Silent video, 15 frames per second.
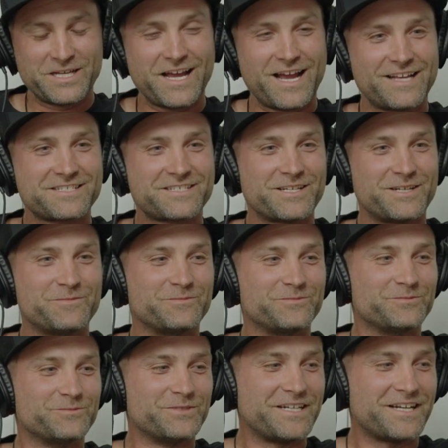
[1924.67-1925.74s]

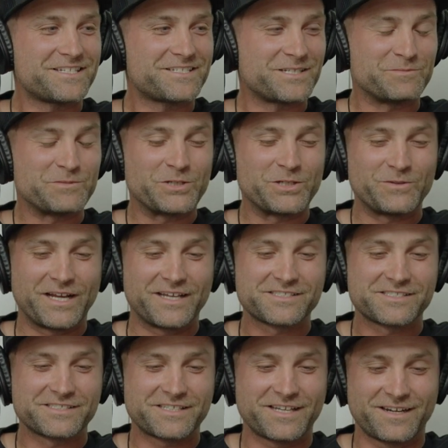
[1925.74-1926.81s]
had some good
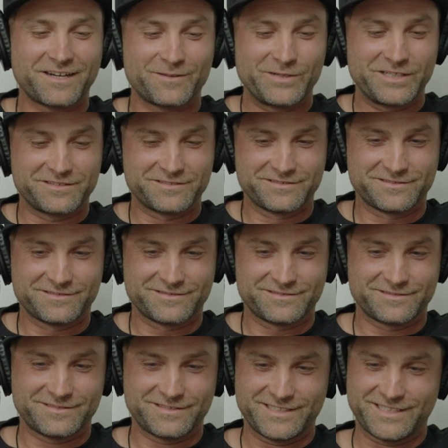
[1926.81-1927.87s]
races there. I mean,
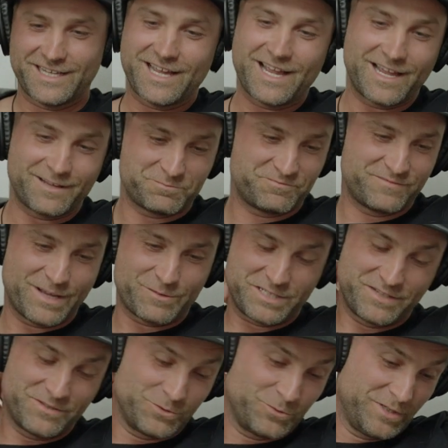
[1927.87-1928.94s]
it was
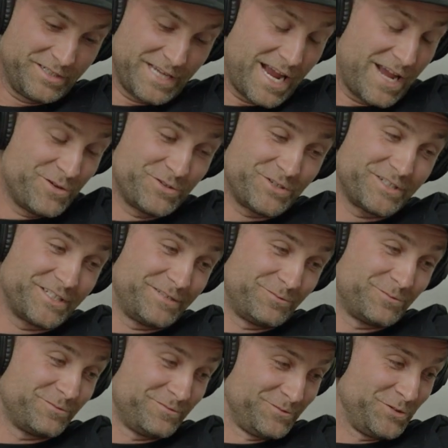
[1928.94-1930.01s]
either one. I usually
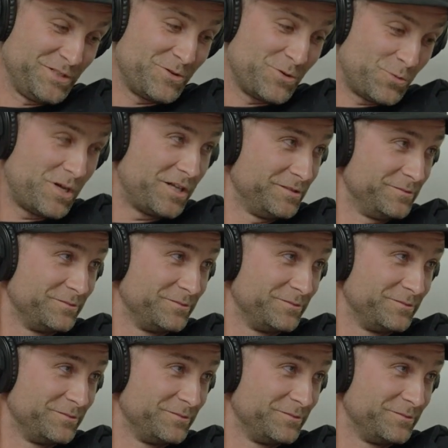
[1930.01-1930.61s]
either won